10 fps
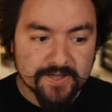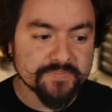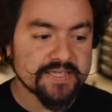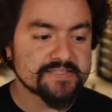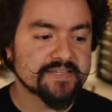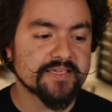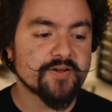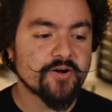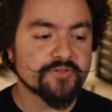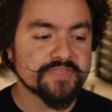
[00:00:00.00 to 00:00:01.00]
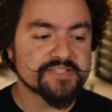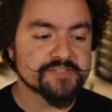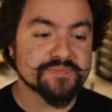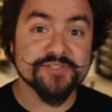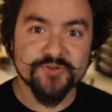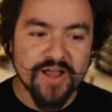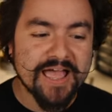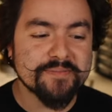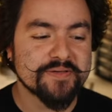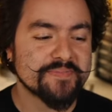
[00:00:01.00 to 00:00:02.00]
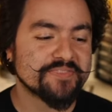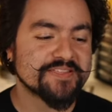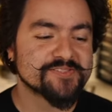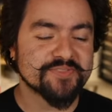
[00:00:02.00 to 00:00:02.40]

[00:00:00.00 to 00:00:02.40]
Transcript: updates can call the subscribe method.